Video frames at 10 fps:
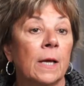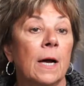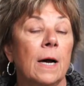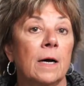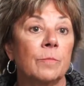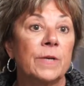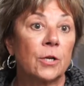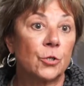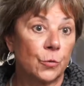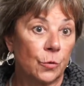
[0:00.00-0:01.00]
Um,
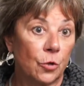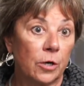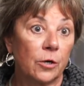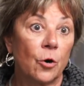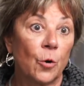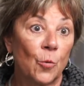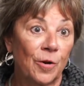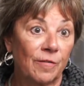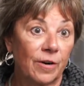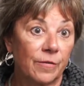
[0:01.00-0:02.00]
not too long ago at
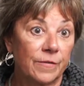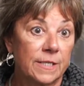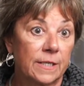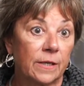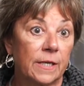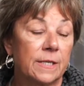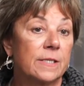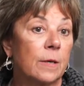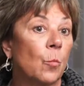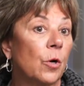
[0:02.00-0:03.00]
one of our facilities,
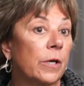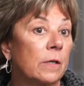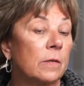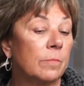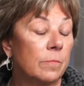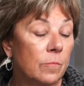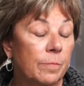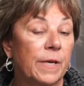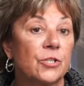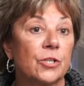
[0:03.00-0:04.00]
someone
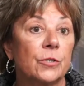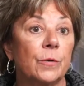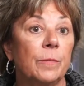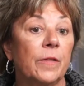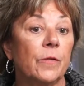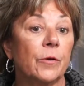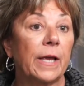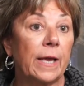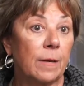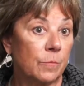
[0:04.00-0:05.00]
patient who had been there
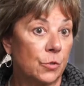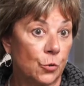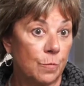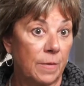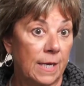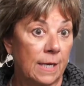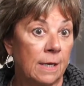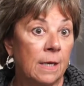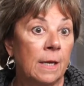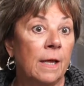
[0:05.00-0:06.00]
came to me,
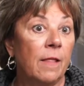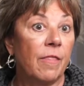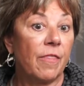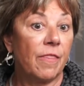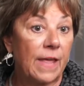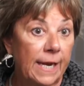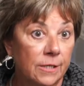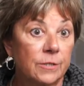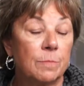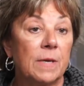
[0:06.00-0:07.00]

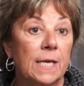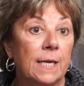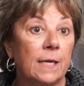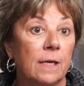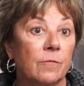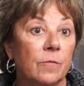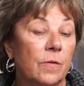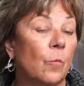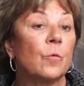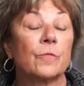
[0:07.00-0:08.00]
thanked me,
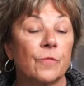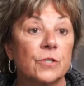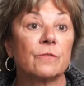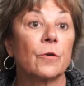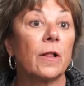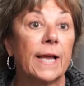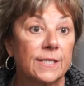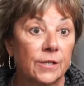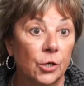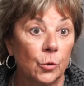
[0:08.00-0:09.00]
first of all,
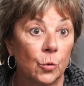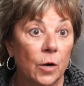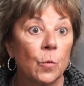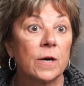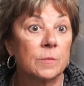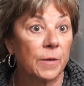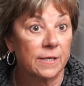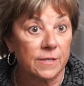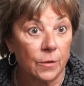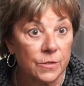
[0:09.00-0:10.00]
asking who I was
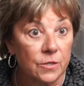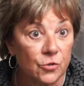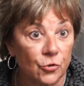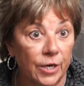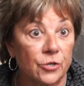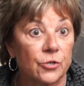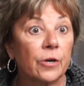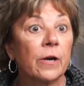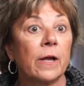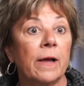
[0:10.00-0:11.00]
because I was a
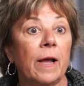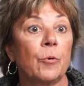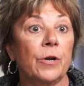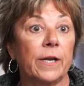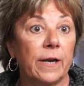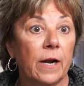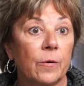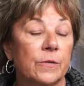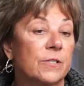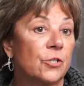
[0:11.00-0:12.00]
stranger. I pointed out I
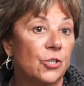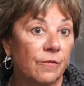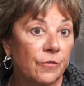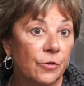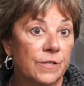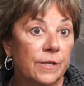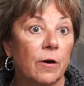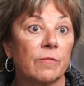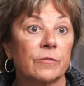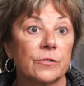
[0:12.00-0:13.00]
was the chief nursing
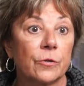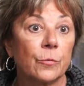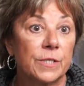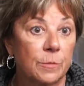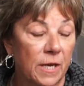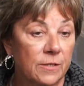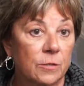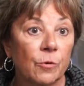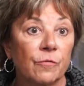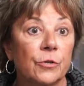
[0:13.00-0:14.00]
officer
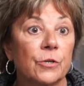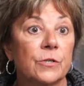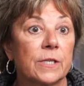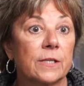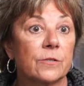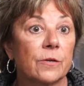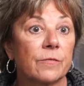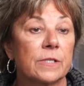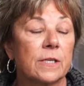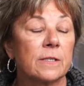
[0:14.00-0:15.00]
responsible for nursing
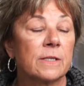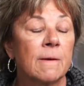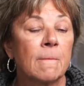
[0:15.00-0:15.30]
services,